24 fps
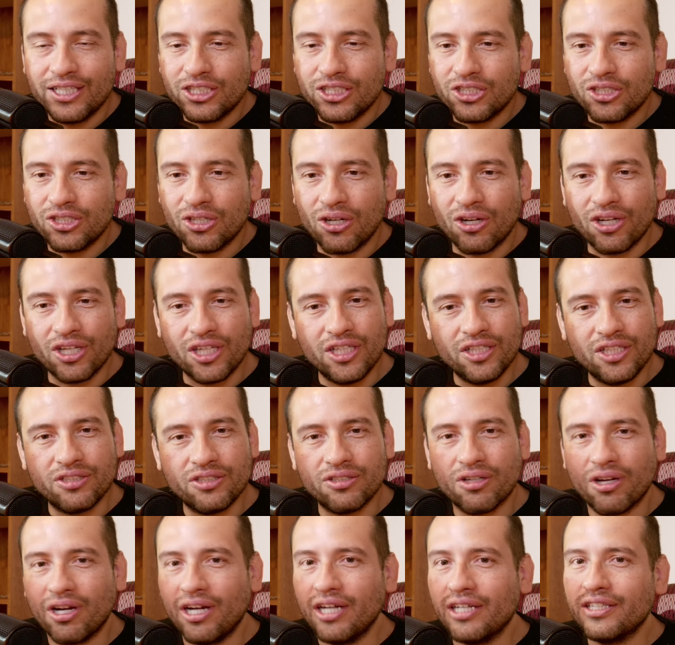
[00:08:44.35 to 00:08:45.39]
So he
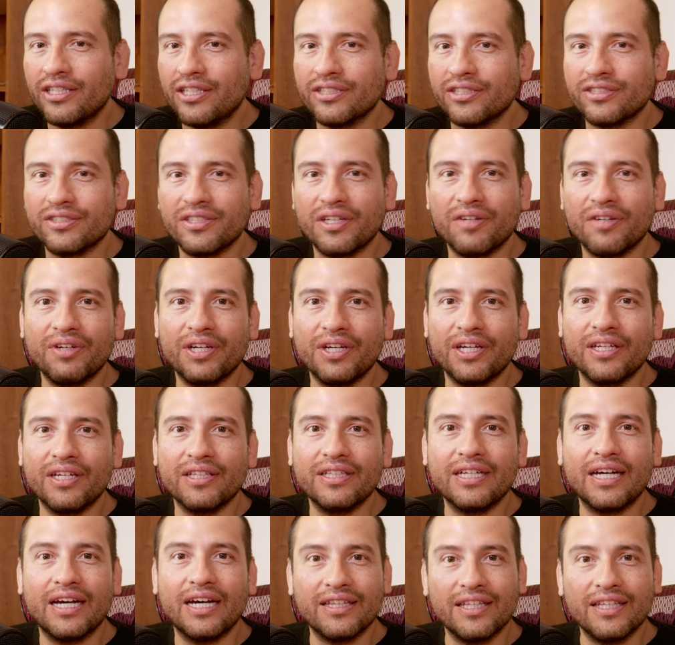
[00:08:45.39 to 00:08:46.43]
totally deserved
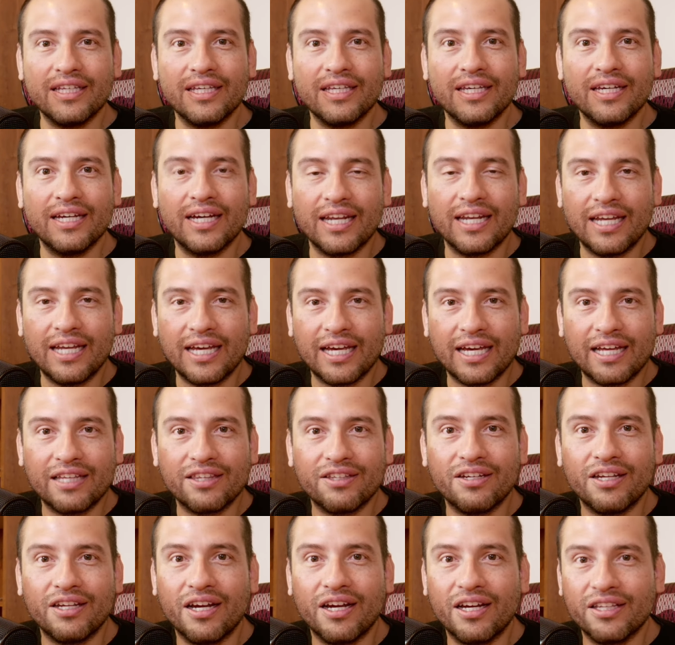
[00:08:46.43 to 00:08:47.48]
it. I think he got like a
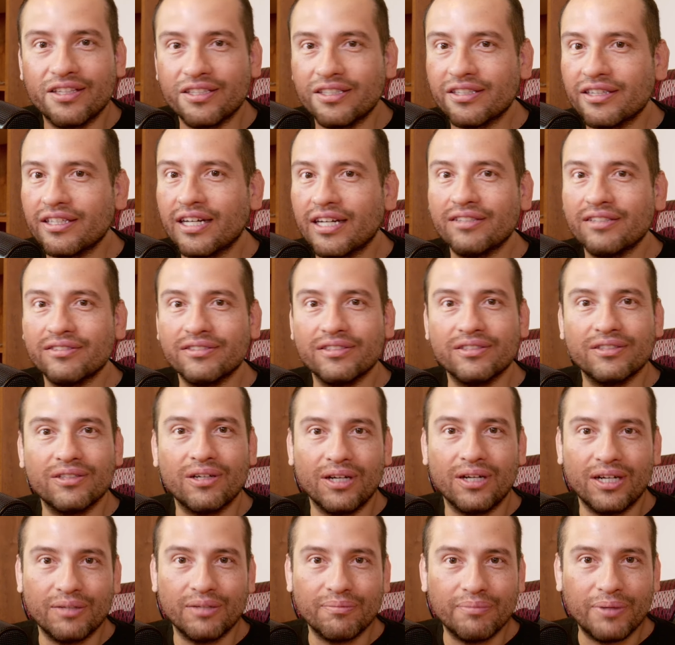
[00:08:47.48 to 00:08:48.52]

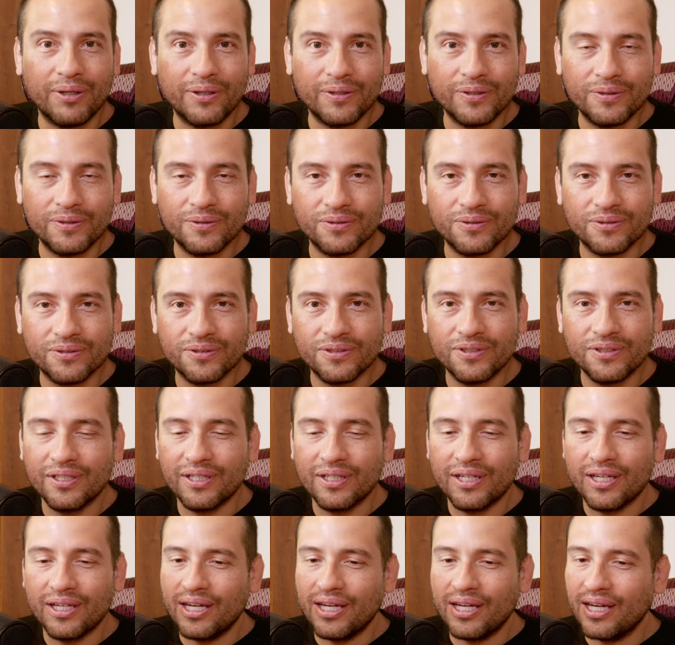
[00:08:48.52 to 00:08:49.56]
$300,000 bonus,
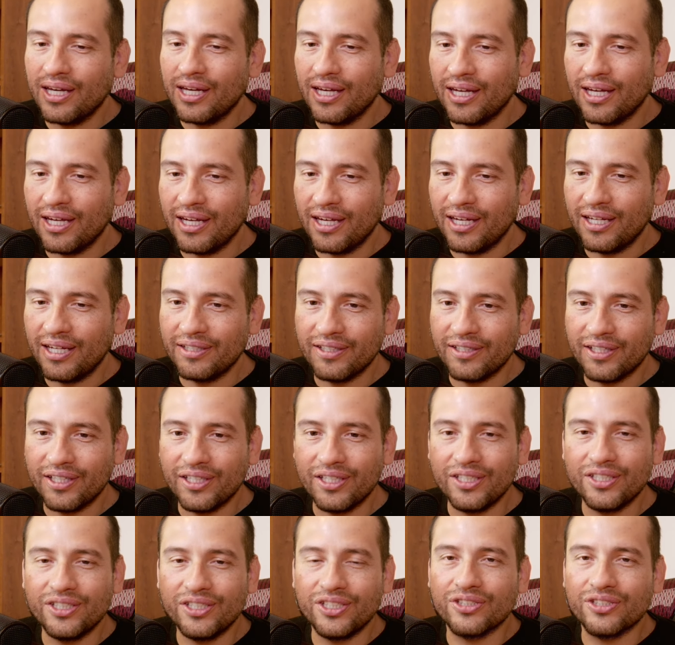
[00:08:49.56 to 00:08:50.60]
and
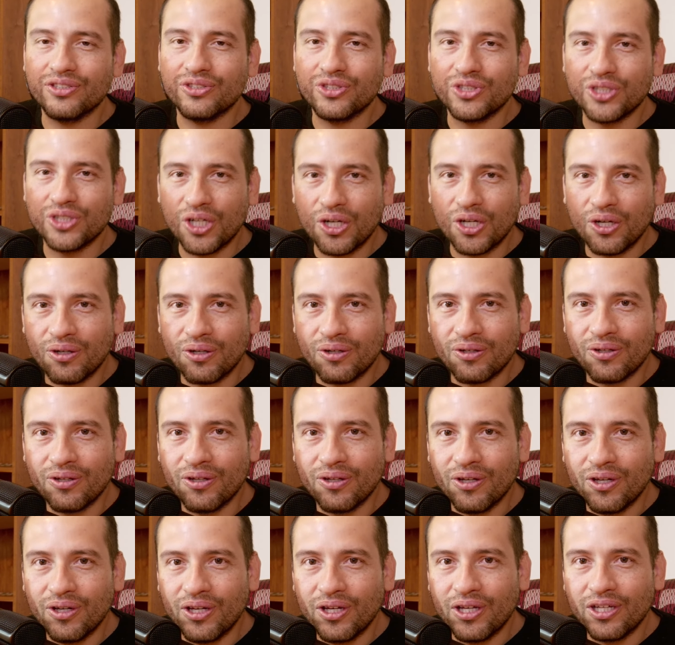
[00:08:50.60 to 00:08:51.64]
he just showed
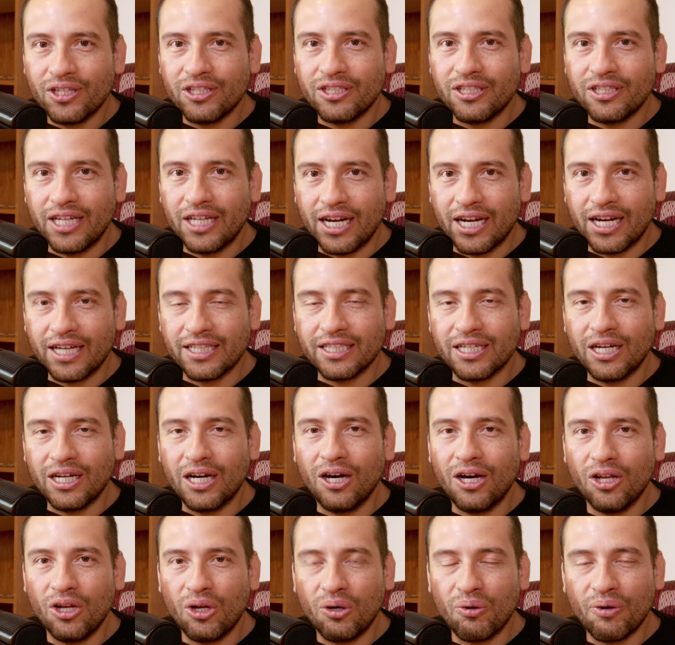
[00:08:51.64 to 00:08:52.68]
that
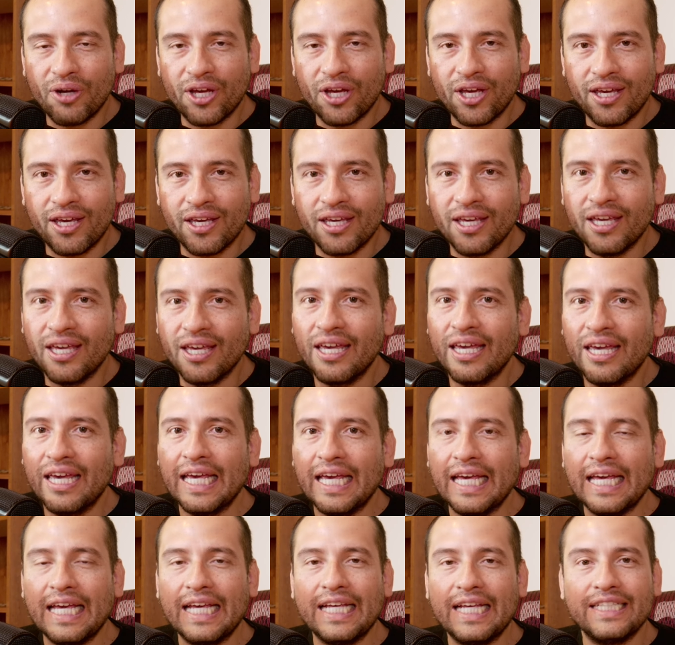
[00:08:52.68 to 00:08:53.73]
Holloway
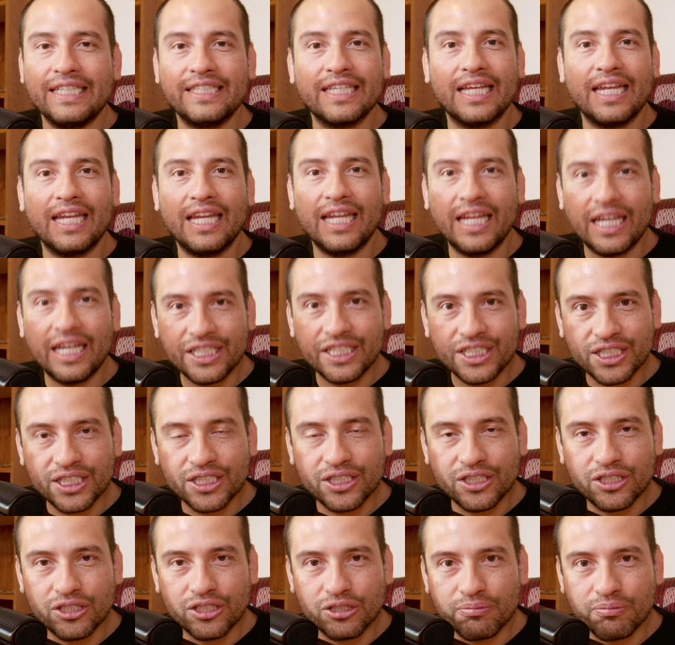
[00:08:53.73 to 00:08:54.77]
is a legend
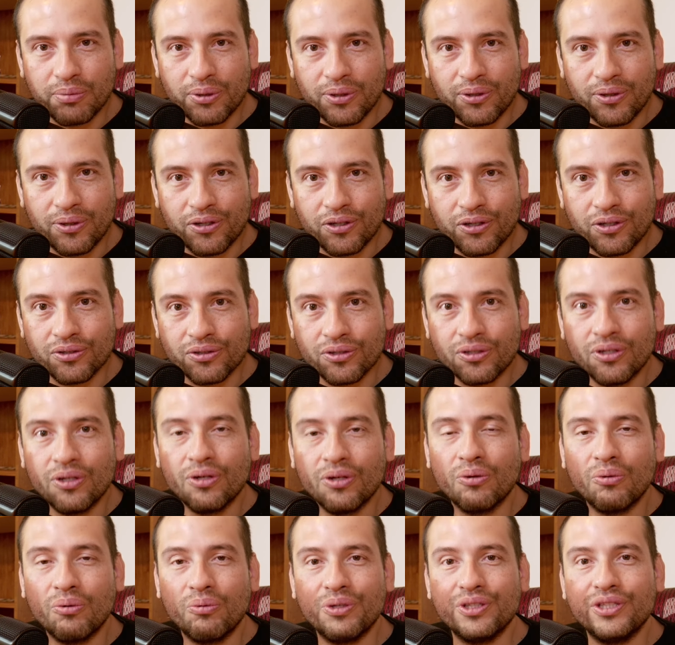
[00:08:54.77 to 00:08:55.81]
in the sport.
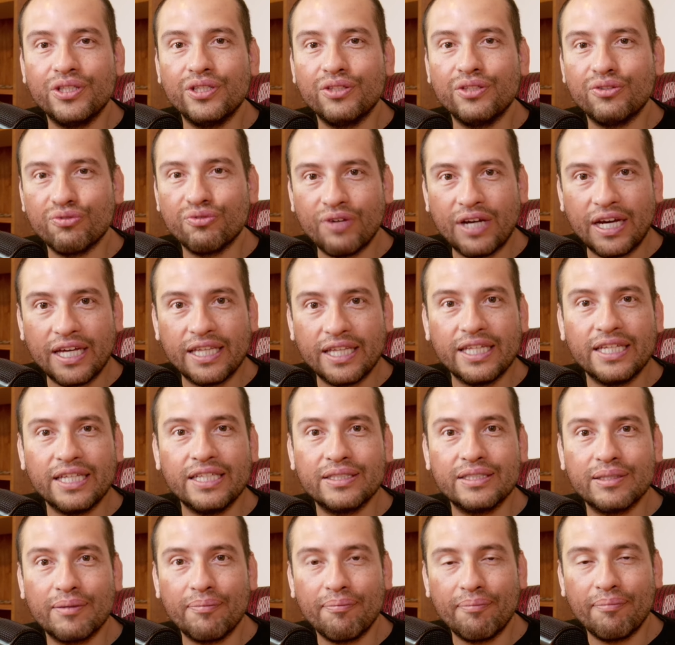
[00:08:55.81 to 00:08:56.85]
With this fight, he
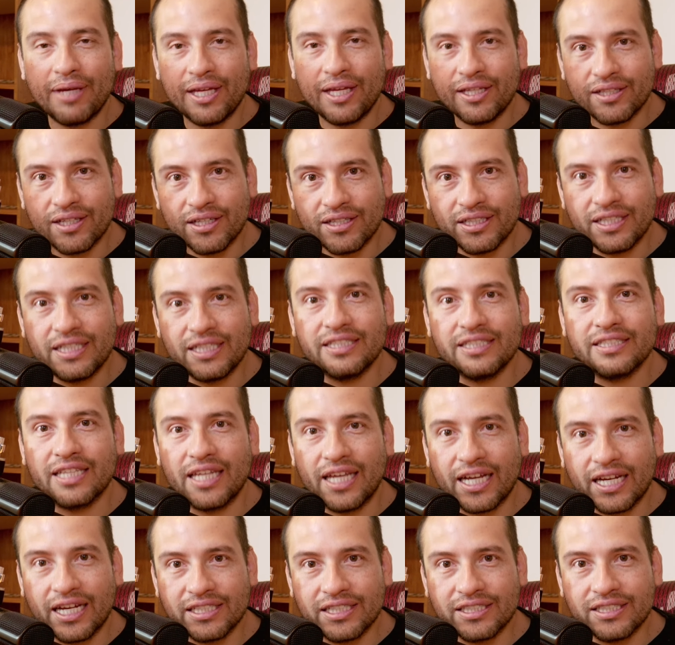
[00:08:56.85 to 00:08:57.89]
cemented his
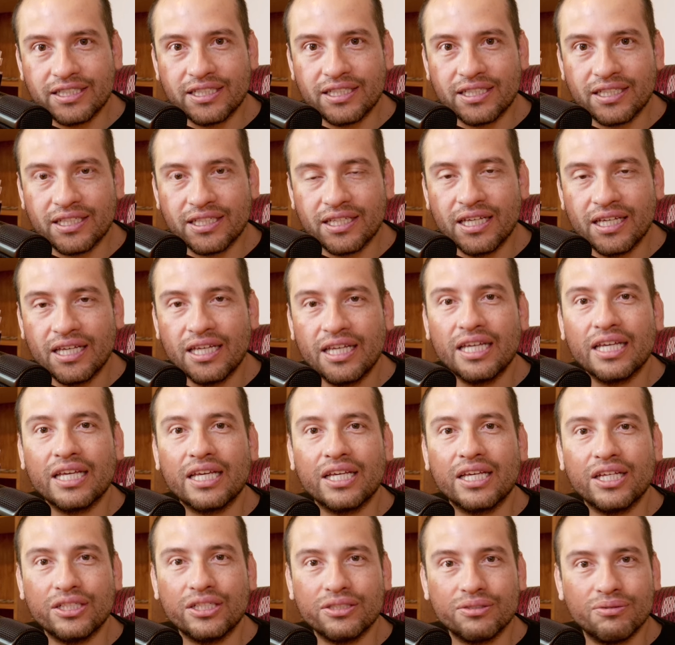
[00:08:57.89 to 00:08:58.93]
legacy.
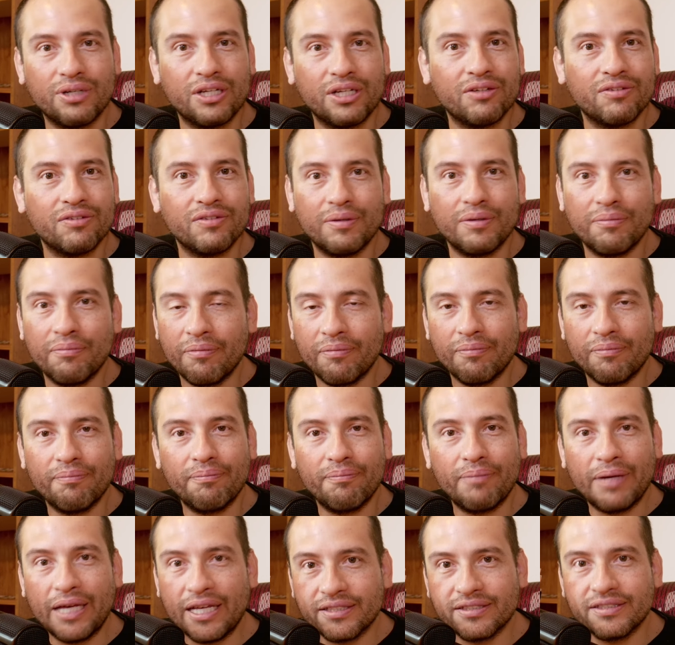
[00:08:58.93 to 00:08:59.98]
He's one of the
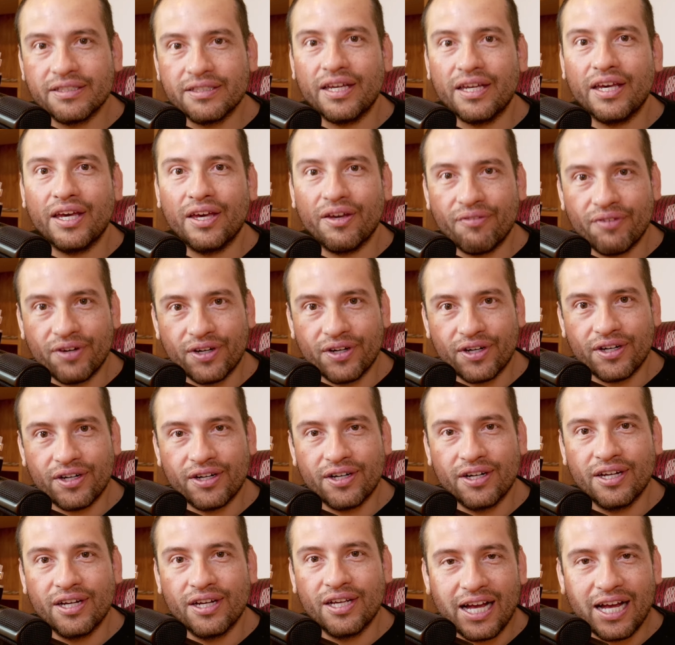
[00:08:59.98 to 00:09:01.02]
best
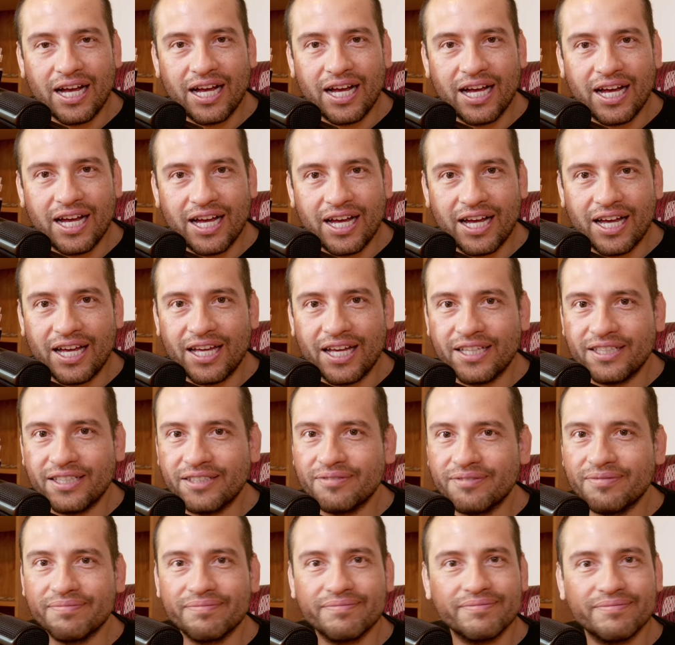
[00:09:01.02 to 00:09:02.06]
ever,
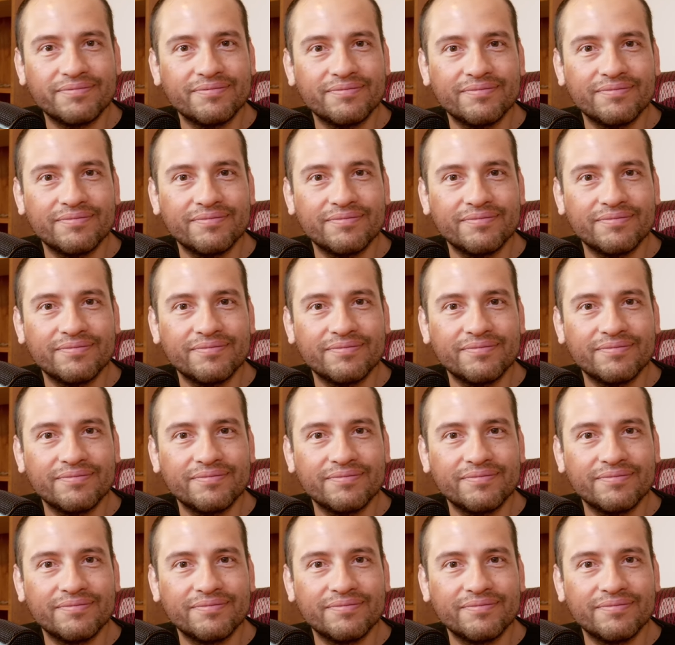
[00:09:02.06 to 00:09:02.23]
and